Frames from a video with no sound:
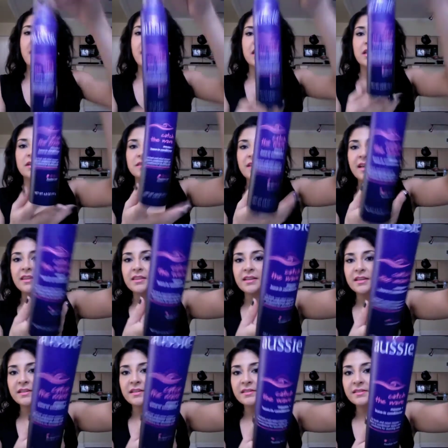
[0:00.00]
It looks like
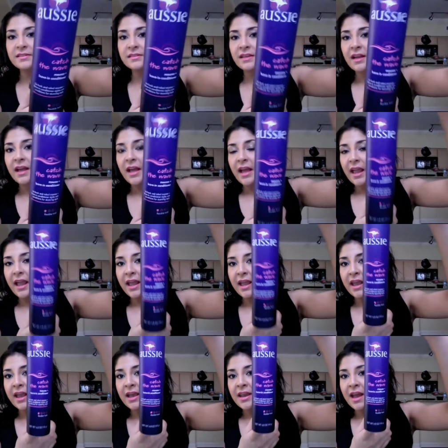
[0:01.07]
this
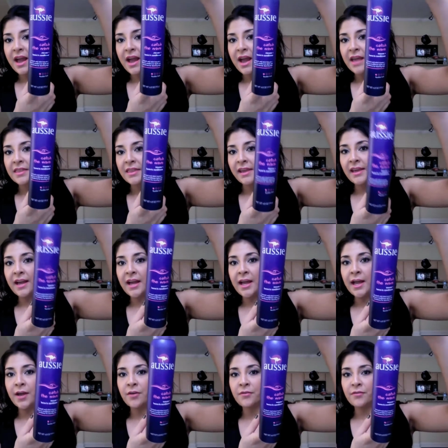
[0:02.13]
and I think I
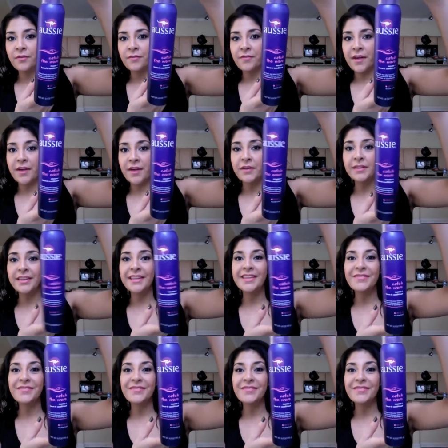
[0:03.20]
have found